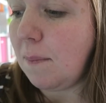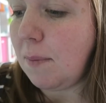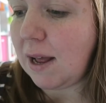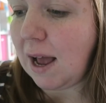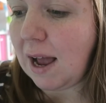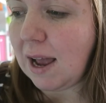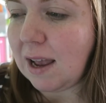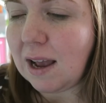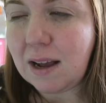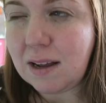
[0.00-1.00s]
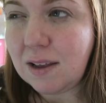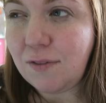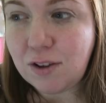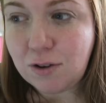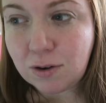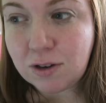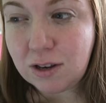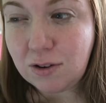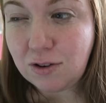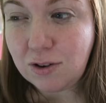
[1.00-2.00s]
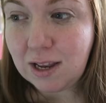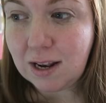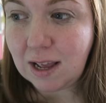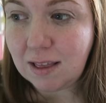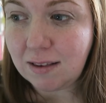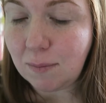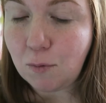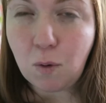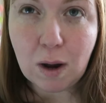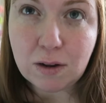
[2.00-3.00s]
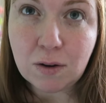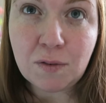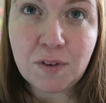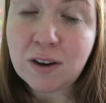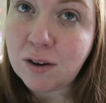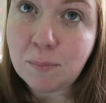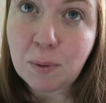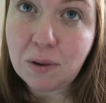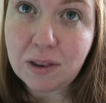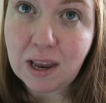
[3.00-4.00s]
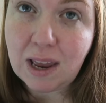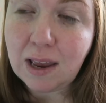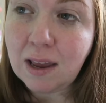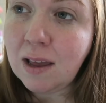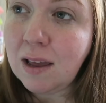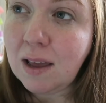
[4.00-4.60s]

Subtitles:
But if it continues to heal like this, I'm quite confident Monday,